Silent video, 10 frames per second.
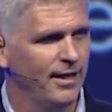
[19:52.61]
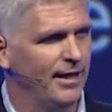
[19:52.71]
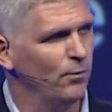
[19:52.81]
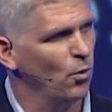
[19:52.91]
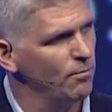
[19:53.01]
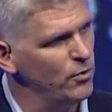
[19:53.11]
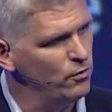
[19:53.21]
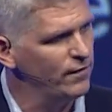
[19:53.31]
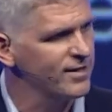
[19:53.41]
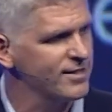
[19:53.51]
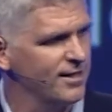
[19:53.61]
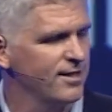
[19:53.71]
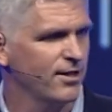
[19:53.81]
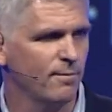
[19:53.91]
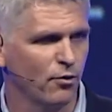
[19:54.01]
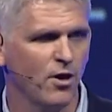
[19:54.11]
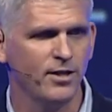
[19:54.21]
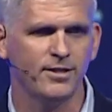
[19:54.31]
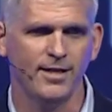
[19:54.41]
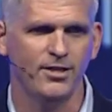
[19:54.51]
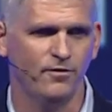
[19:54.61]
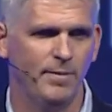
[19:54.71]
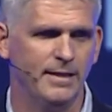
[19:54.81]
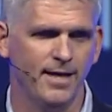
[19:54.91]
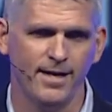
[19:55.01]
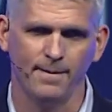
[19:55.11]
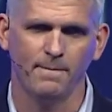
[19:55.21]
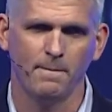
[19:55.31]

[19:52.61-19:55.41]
it will move us into the Bronze Age of big data.